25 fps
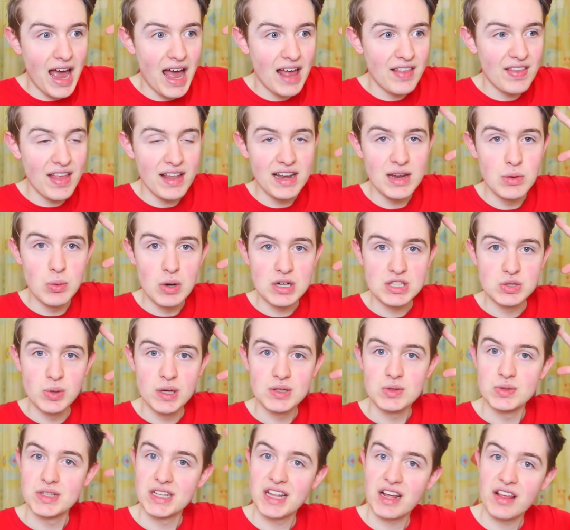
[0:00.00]
And then he walked
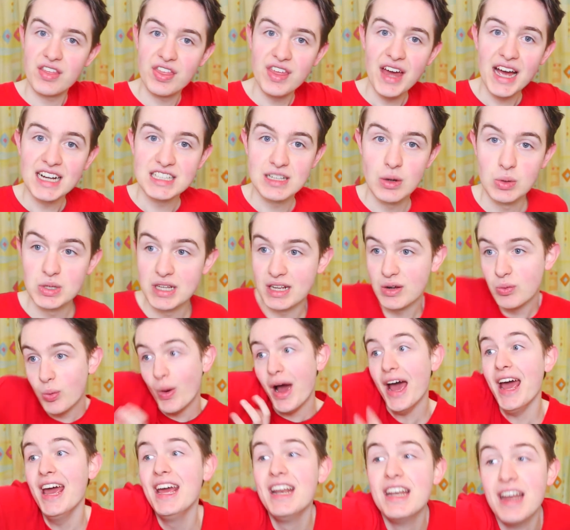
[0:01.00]
away, he was like, thanks. I was like,
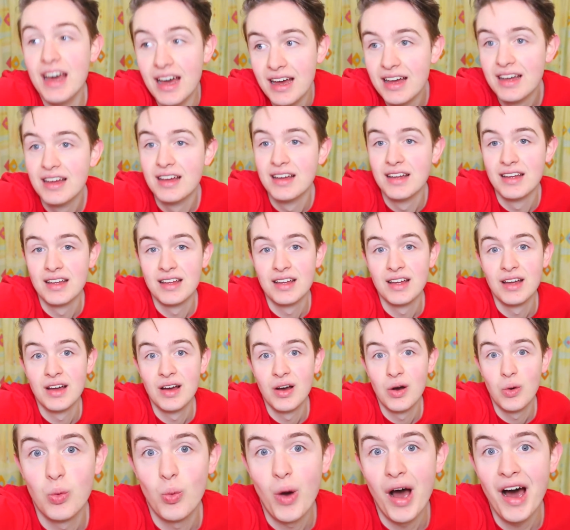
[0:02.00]
wait!
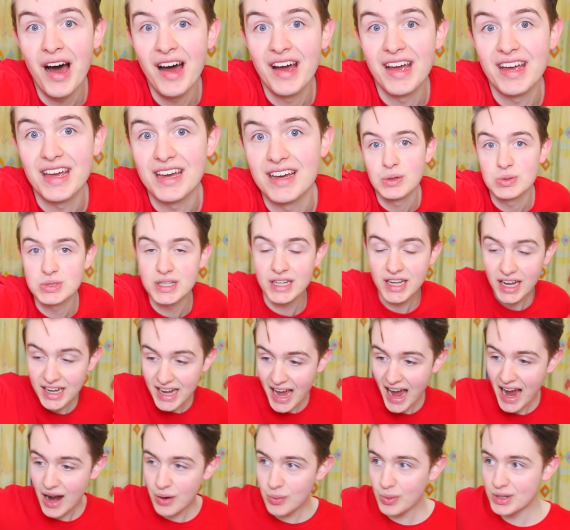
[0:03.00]
Why? And he was like, oh,
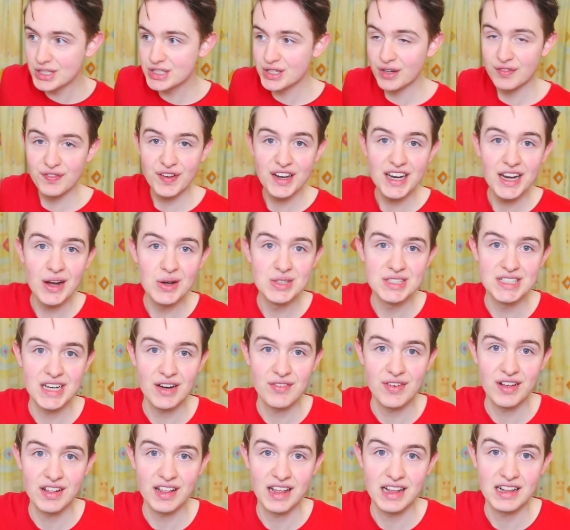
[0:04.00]
yeah, I watch your videos and
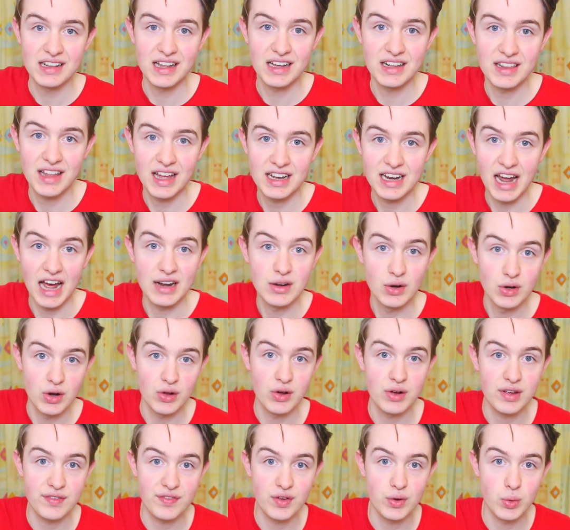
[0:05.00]
everything like that. I don't
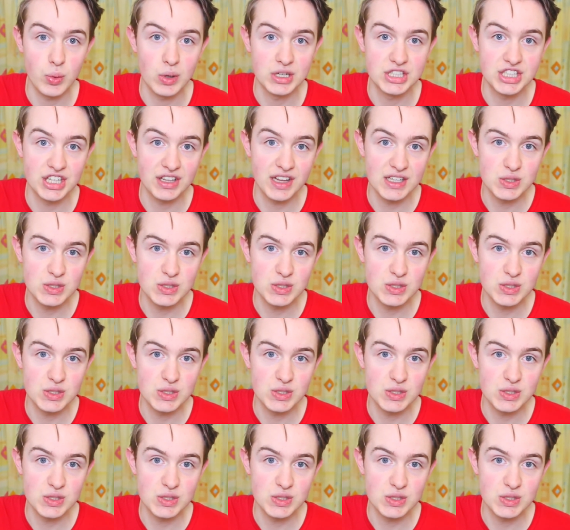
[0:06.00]
know if you're watching